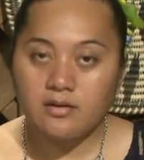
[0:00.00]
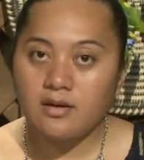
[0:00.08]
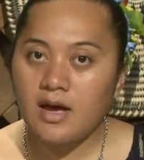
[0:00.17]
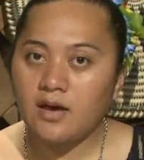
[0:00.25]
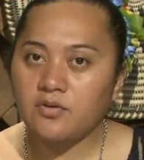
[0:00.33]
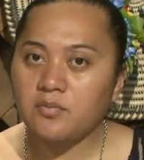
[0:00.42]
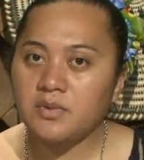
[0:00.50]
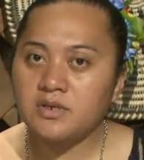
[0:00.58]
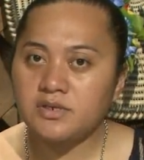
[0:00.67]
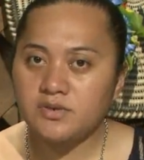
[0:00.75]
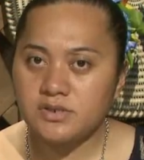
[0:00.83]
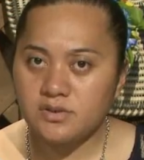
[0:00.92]
Health
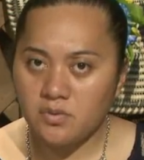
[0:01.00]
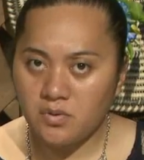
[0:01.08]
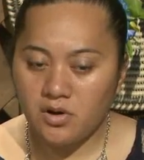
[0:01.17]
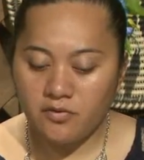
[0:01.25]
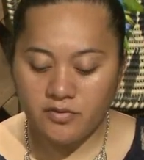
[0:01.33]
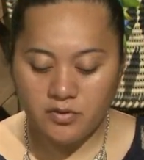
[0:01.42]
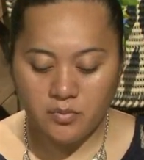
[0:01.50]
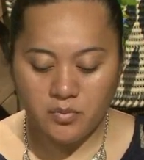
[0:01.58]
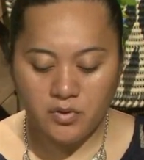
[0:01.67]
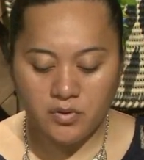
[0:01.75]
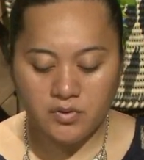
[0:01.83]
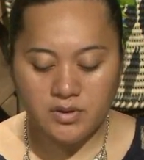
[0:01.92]
ministries all over the
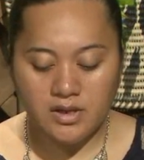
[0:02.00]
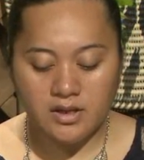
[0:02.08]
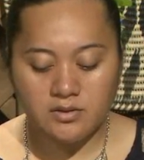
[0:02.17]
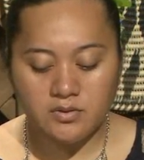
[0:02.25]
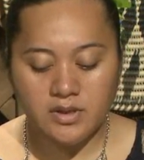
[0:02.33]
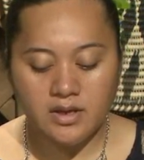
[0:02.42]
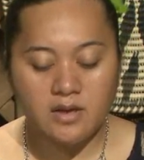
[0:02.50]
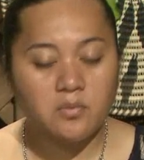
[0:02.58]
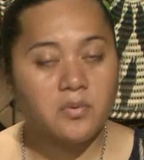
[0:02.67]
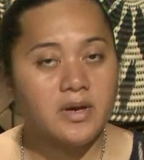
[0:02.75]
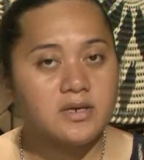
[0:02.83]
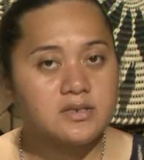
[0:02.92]
world are looking at
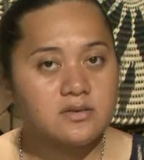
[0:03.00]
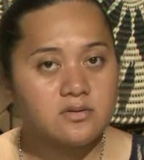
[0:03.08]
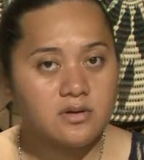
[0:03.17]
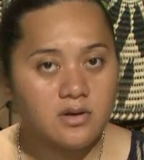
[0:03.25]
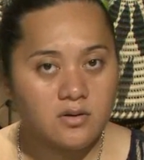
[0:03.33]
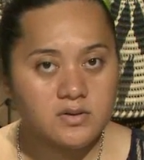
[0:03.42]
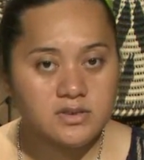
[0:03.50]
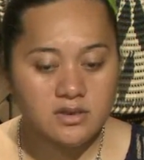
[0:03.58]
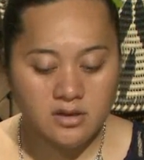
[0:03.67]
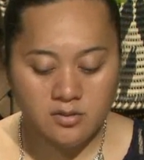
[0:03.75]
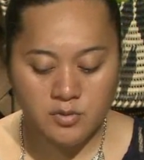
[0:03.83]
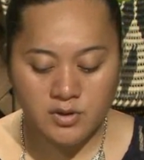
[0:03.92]
ways to close
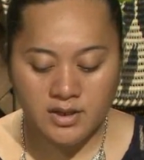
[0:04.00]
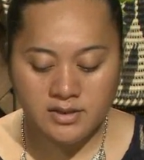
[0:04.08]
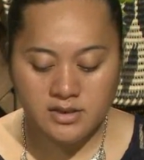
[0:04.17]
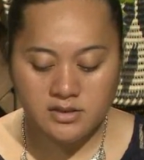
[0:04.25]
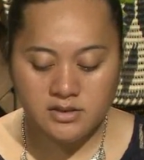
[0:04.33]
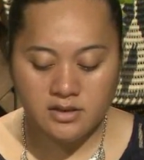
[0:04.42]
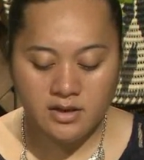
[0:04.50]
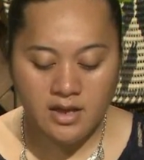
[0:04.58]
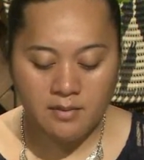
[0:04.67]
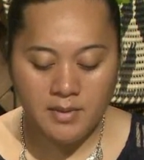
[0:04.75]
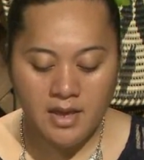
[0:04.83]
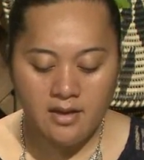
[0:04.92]
the immunization
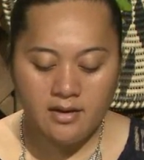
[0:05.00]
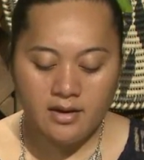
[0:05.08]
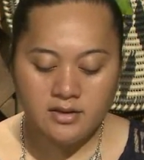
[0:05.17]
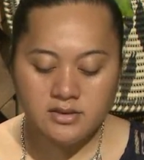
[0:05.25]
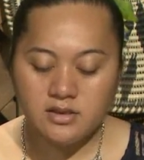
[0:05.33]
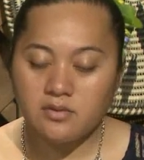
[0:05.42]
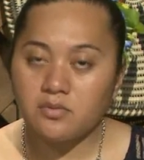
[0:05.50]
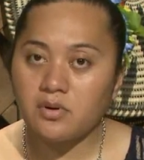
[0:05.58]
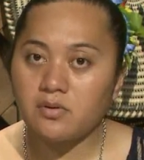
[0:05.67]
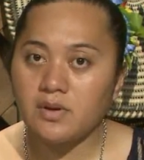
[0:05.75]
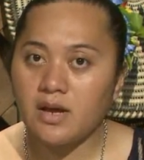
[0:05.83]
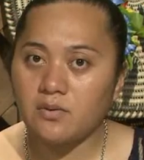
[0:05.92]
gap as they
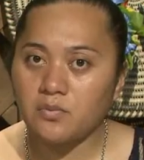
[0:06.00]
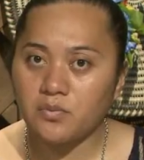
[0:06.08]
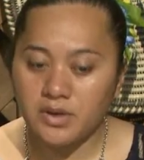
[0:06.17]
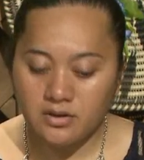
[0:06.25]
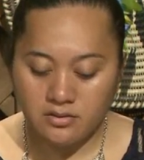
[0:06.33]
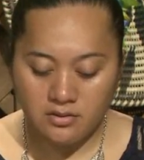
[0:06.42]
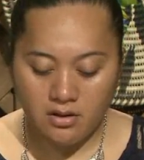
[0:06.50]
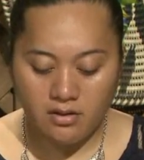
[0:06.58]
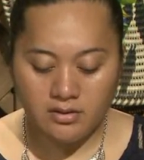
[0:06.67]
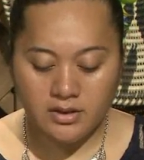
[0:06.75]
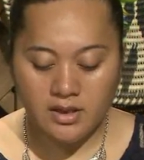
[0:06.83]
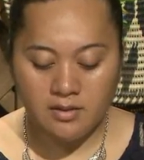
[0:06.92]
roll out
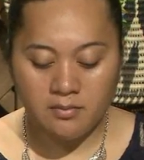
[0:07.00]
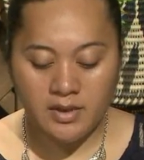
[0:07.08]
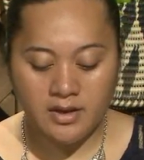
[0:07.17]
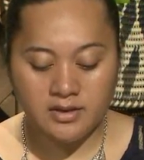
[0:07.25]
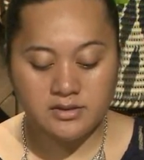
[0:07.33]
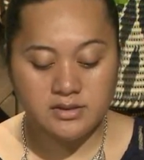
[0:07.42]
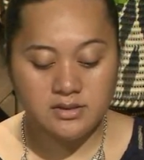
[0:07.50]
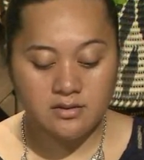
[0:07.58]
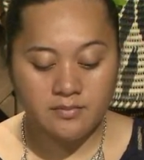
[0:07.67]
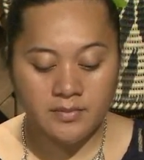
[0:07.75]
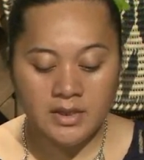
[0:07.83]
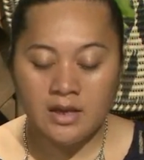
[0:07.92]
week-long campaigns.
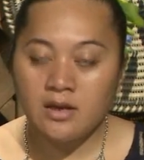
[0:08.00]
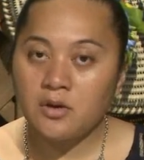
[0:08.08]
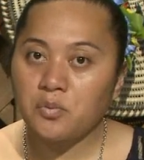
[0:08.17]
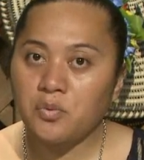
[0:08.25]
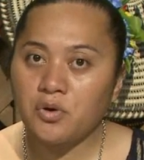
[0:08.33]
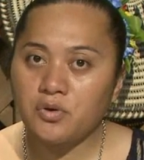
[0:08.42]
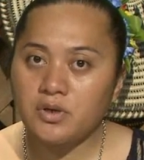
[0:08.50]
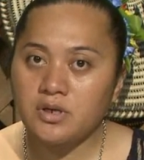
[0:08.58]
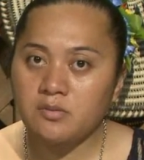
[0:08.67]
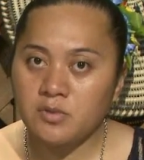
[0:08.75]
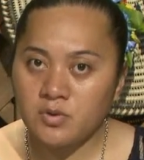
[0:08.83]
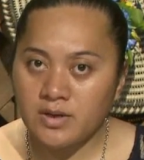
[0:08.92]
World
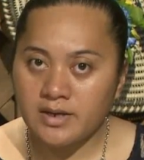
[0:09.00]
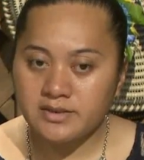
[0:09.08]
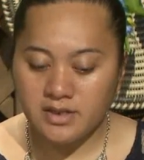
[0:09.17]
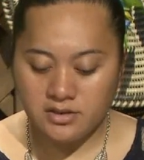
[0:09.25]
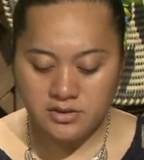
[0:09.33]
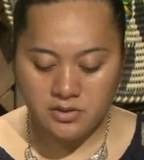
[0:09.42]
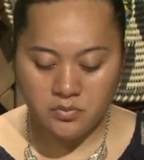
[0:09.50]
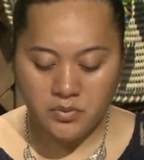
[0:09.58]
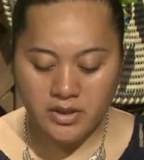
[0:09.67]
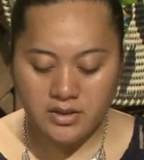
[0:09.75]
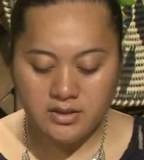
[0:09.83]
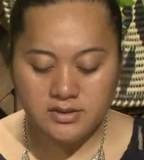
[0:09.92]
Immunization
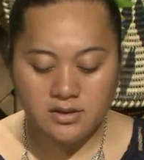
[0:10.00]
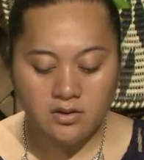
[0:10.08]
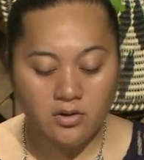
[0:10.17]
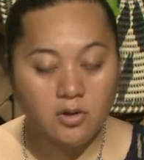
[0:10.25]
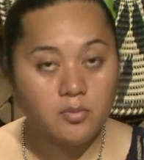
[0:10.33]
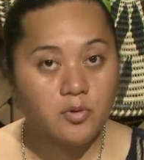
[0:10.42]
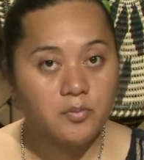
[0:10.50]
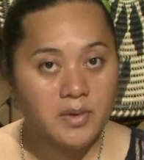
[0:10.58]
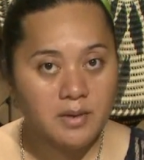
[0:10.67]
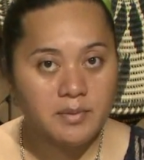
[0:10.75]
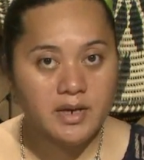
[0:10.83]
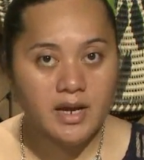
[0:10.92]
Week is a global
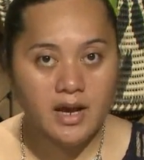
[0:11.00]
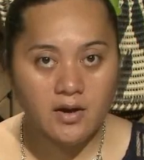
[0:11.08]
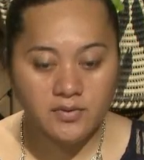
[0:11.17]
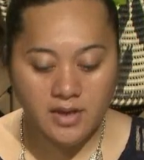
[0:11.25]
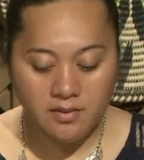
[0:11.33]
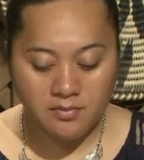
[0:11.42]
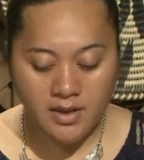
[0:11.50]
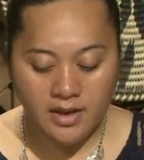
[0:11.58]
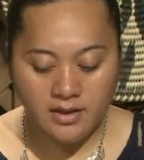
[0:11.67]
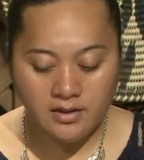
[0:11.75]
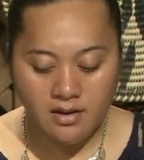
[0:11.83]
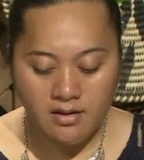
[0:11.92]
public health
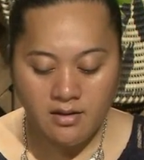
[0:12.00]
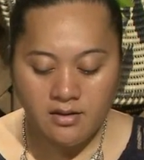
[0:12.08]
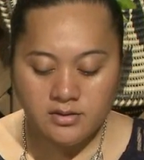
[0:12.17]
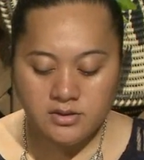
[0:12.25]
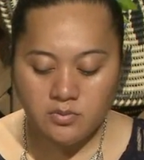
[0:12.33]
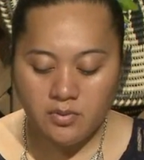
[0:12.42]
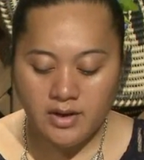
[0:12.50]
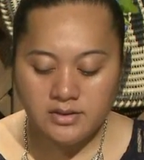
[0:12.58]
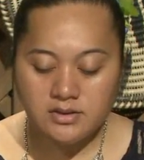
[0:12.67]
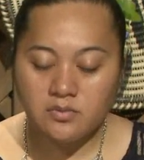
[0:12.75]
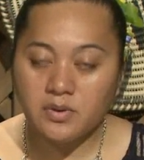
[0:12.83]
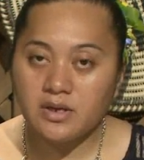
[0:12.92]
campaign to
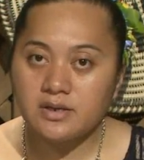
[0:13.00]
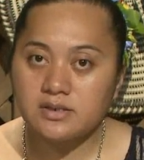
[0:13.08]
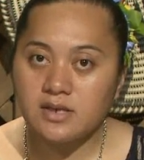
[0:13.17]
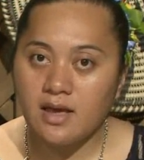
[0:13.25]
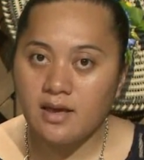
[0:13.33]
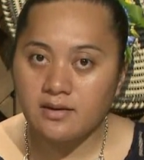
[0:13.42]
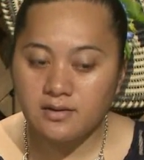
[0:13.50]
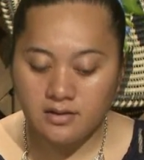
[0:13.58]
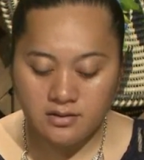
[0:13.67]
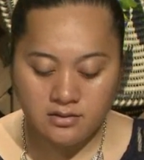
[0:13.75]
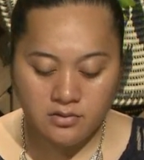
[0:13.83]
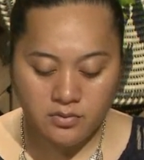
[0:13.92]
raise awareness and
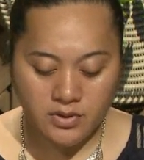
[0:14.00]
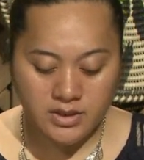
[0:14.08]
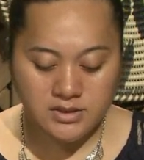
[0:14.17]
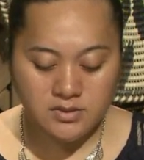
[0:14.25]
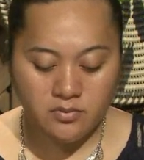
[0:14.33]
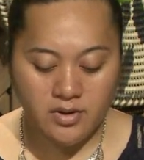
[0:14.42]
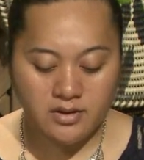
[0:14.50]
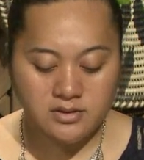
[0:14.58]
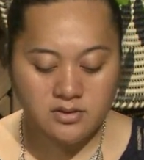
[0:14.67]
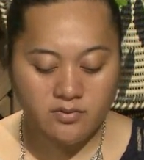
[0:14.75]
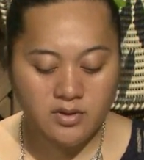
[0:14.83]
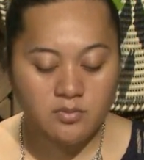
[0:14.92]
increase
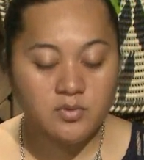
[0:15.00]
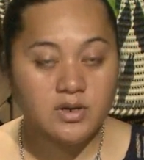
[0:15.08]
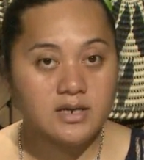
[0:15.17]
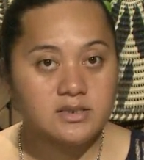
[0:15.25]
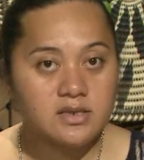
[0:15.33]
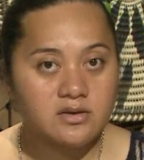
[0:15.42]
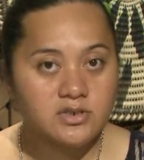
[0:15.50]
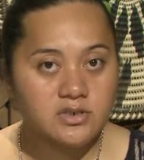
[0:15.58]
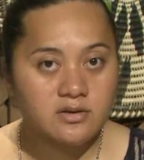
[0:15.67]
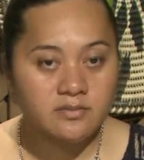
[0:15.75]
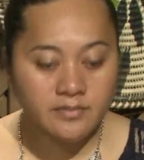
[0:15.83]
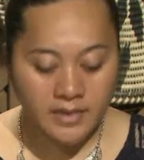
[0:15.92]
rates of immunization